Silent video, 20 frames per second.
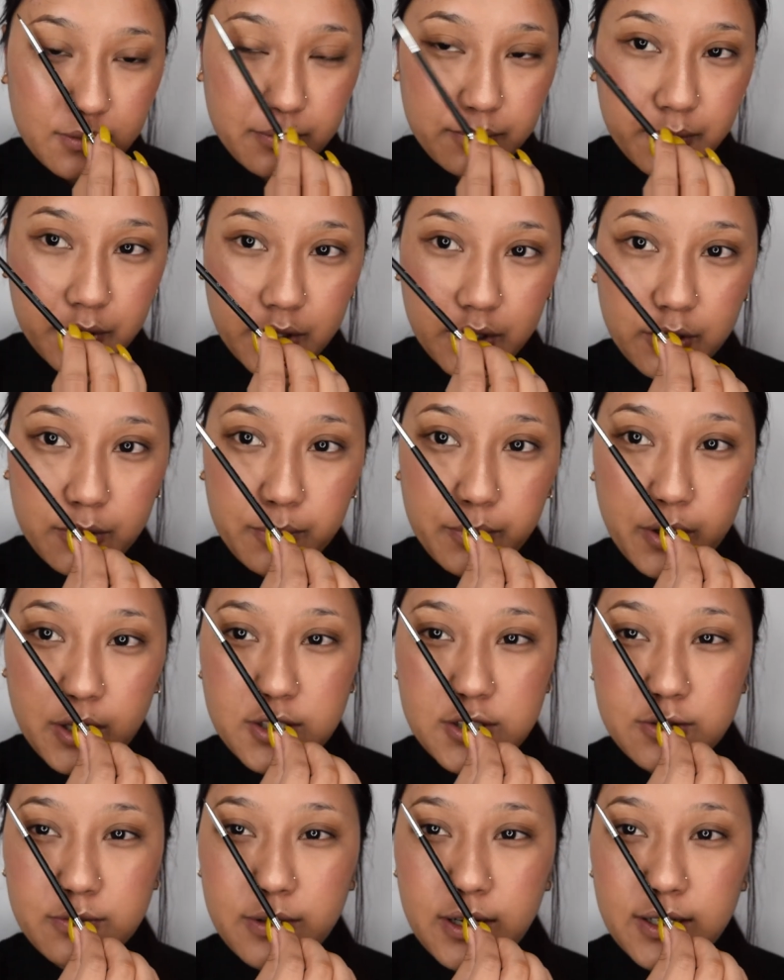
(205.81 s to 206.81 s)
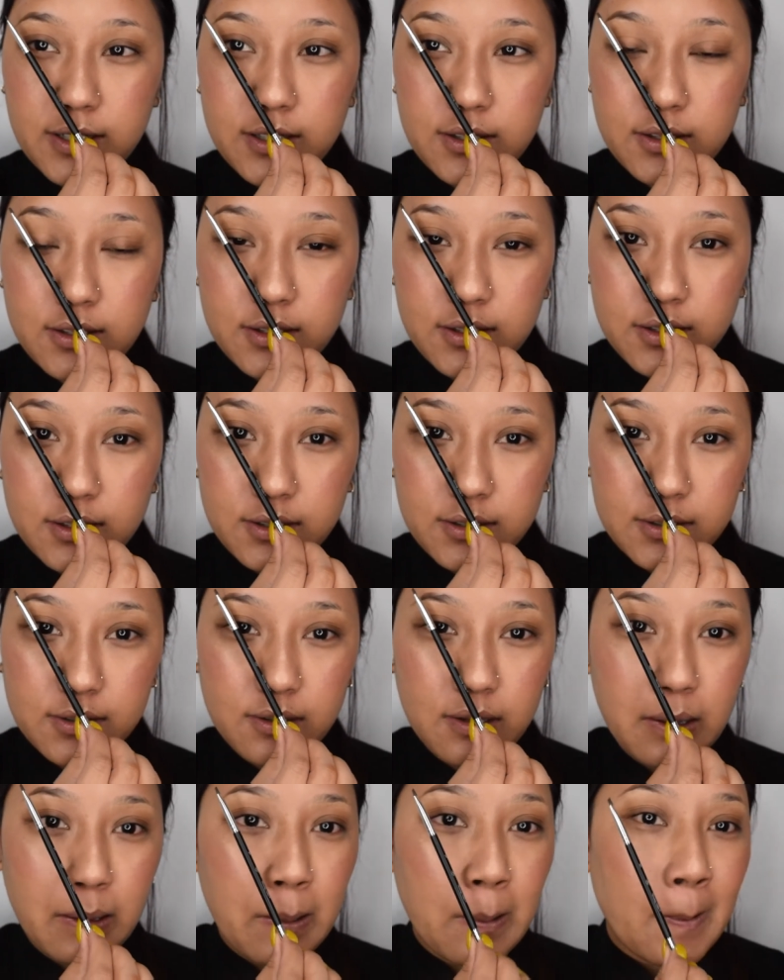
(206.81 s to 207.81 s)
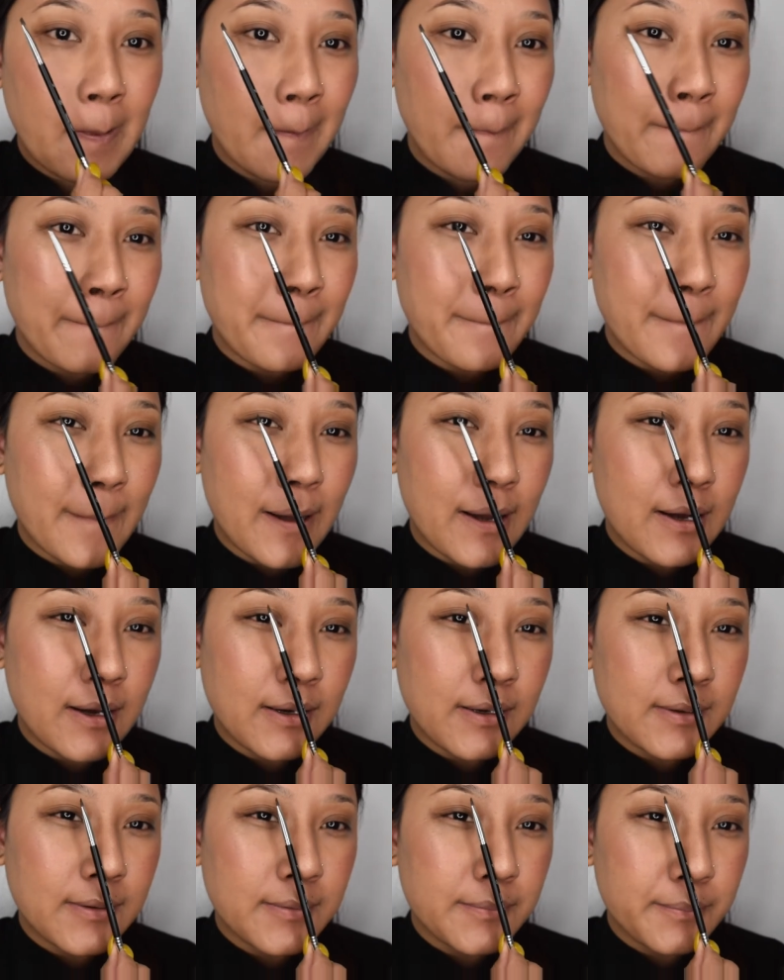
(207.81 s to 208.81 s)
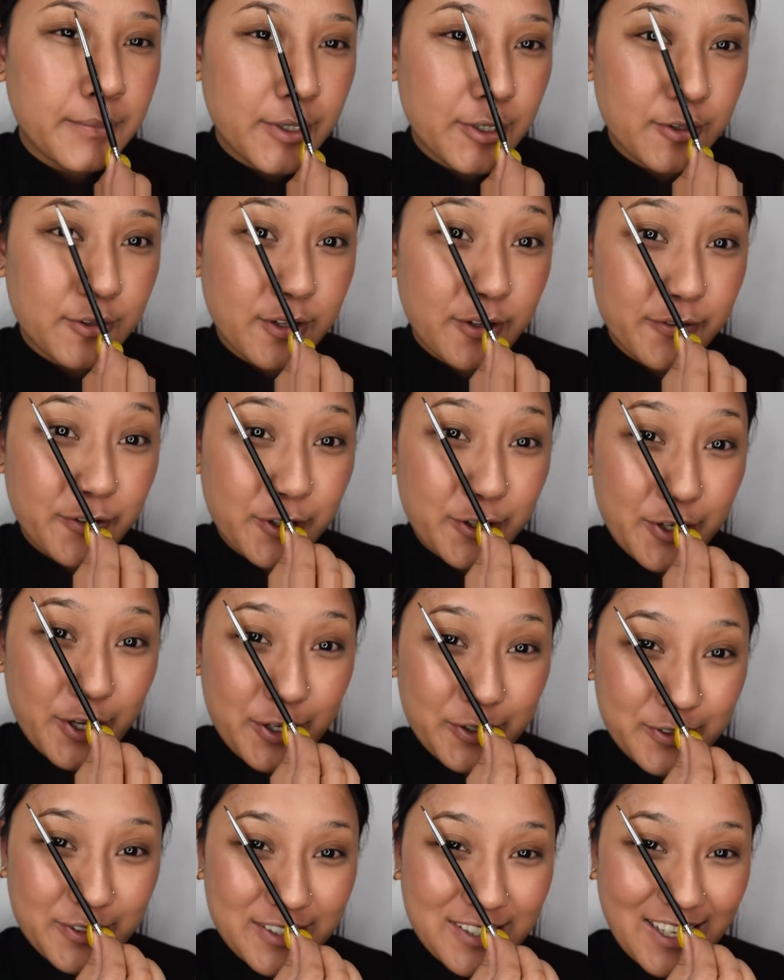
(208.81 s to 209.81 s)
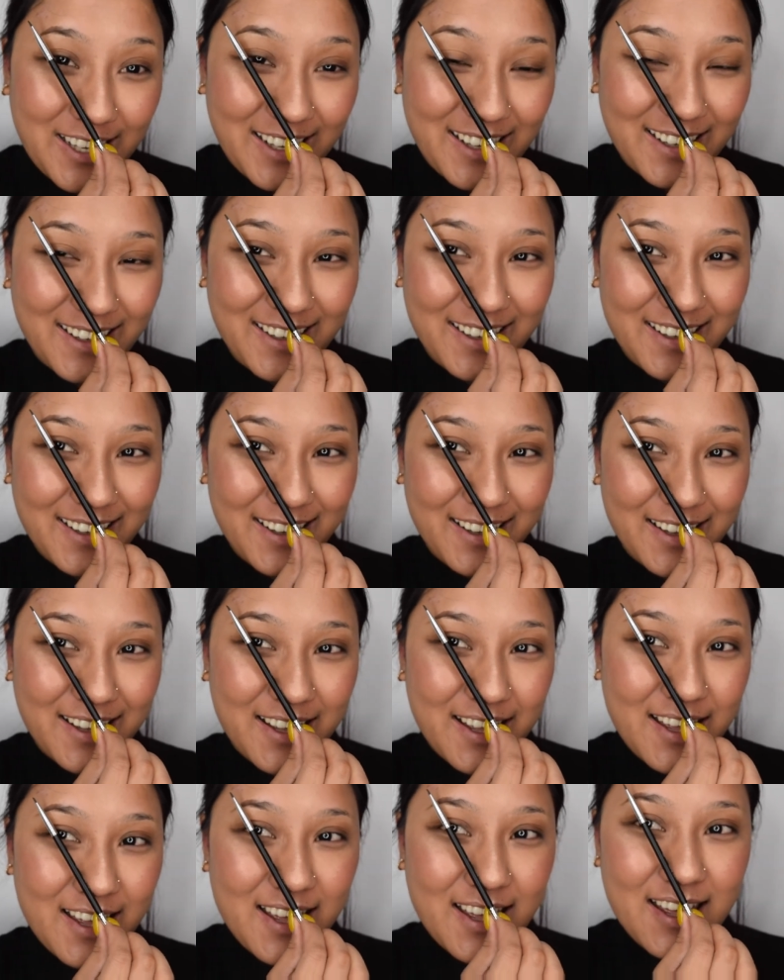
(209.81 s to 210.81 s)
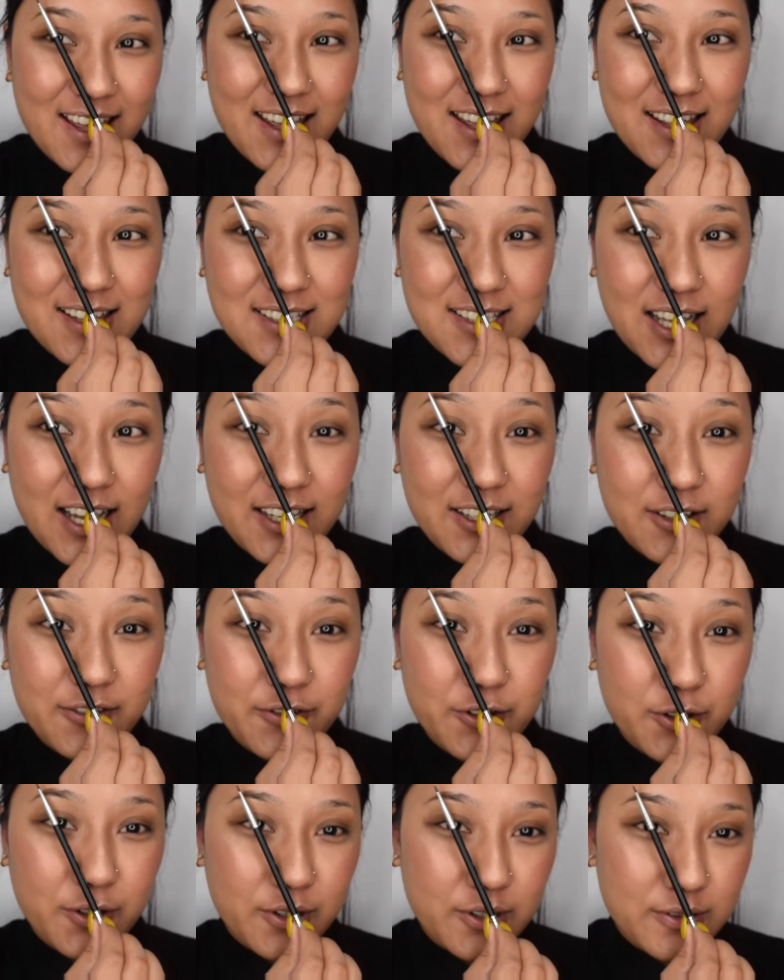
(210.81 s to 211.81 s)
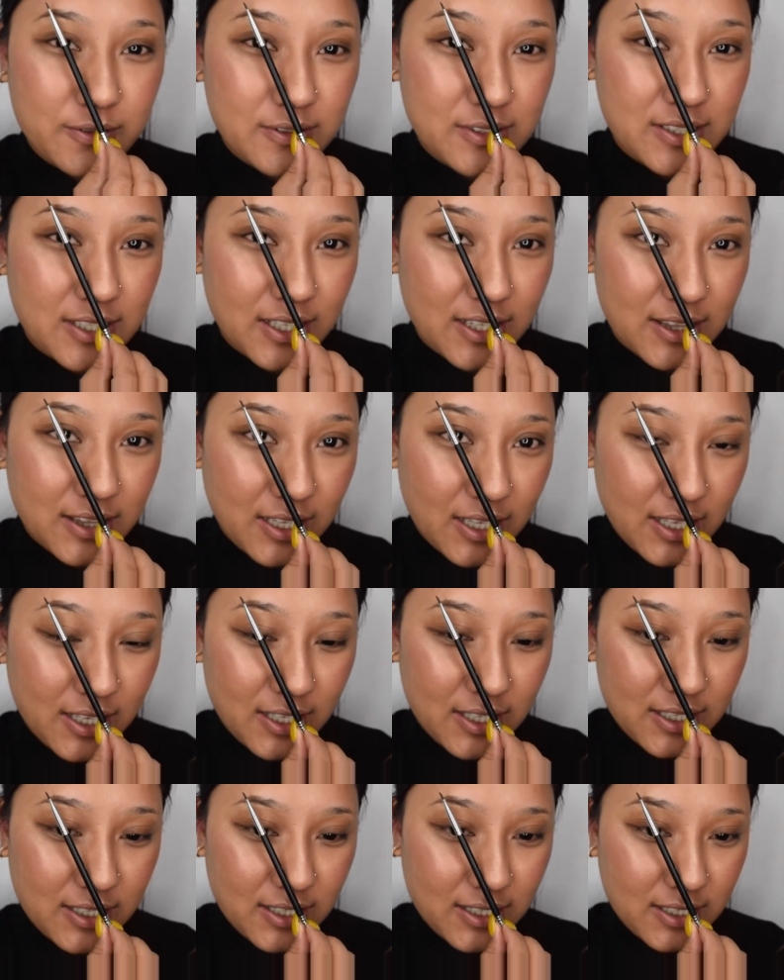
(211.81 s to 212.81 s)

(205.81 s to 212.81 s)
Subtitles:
put your brush right in the middle of your nose, side of your nose, and then